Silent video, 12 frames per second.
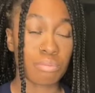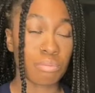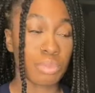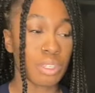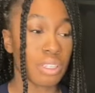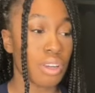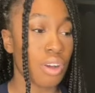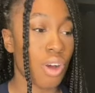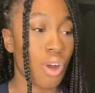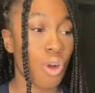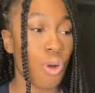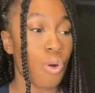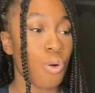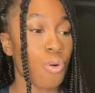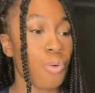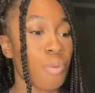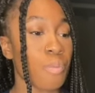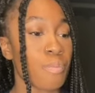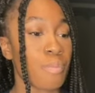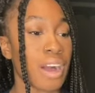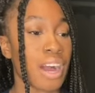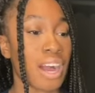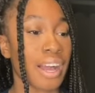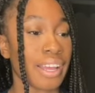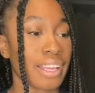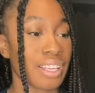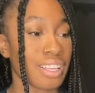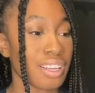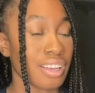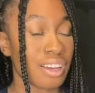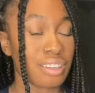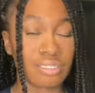But oh my god.